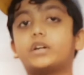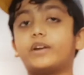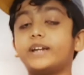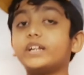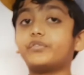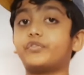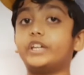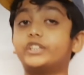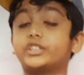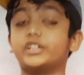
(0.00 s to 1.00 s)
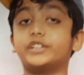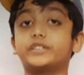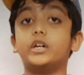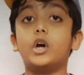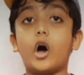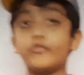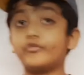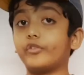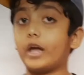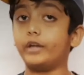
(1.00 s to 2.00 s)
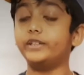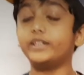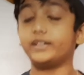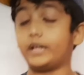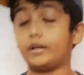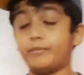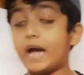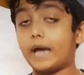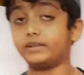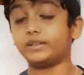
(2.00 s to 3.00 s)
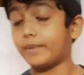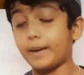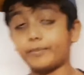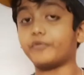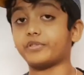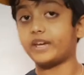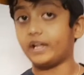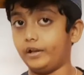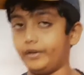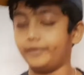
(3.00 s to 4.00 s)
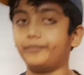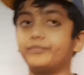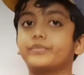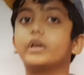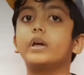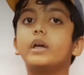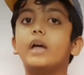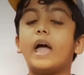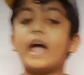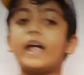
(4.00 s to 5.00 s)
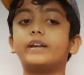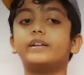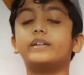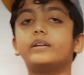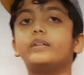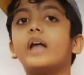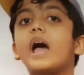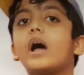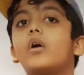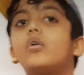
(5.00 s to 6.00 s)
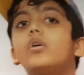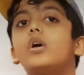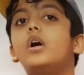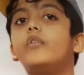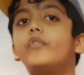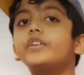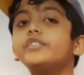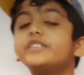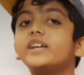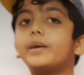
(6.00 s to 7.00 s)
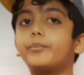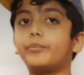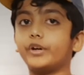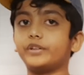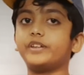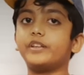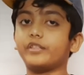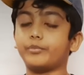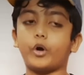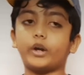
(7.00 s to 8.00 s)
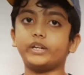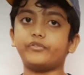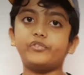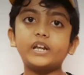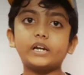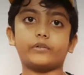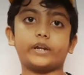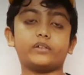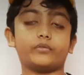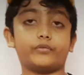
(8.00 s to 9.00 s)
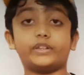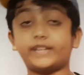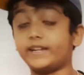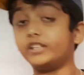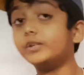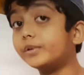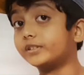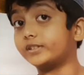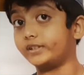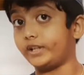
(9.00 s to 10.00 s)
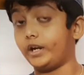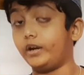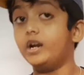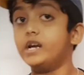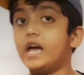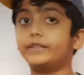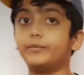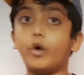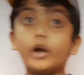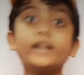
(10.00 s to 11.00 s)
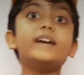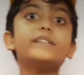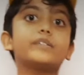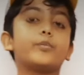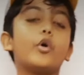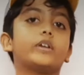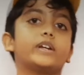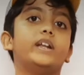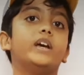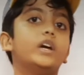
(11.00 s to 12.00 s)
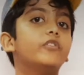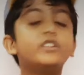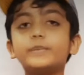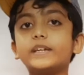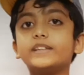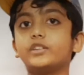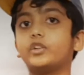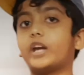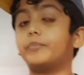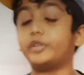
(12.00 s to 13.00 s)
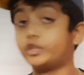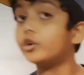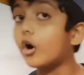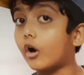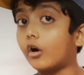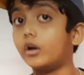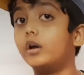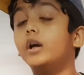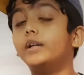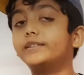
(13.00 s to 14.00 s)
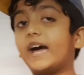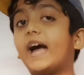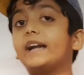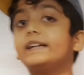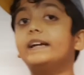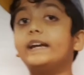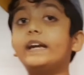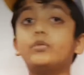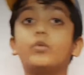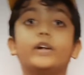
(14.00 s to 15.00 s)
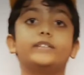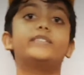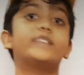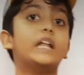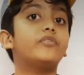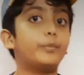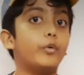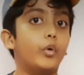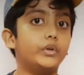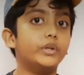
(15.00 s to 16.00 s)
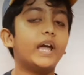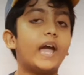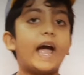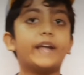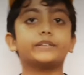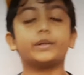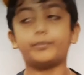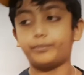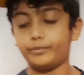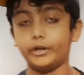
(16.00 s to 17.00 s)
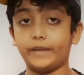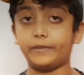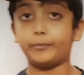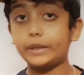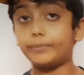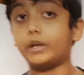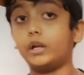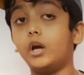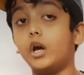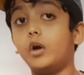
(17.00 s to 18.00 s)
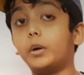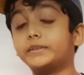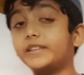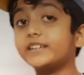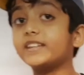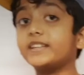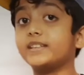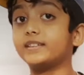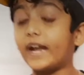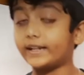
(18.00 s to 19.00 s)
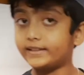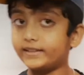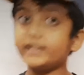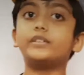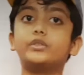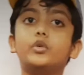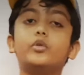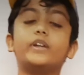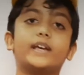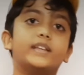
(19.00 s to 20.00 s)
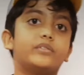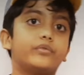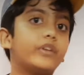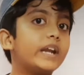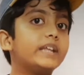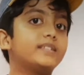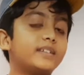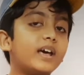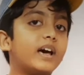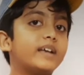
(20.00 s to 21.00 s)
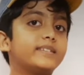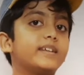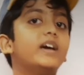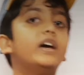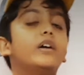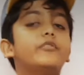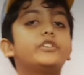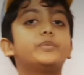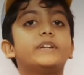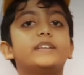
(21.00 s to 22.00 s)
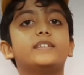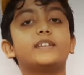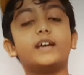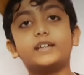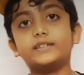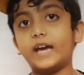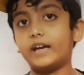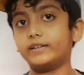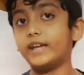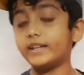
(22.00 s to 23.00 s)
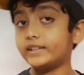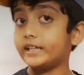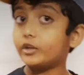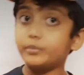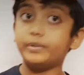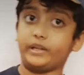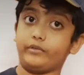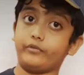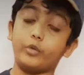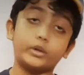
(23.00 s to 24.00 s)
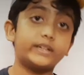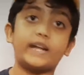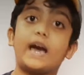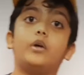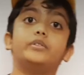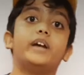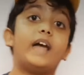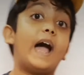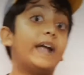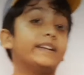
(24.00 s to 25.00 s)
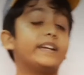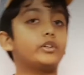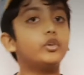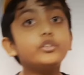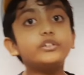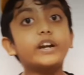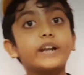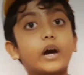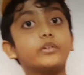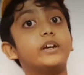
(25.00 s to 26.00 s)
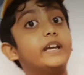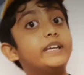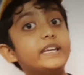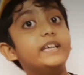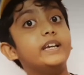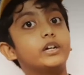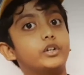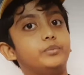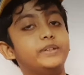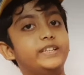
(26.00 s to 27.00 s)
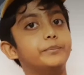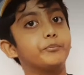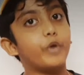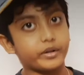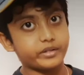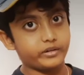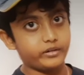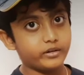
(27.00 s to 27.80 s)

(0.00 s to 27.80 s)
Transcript: greatest features of the map of skill. And now, when you see a person's body flickering with another person there, and the body gets reported, which means you can be sure that it was a self-report. And the people who are thinking that this dude is very sus, which means that then he could be voted out, and it could turn out he could be the imposter.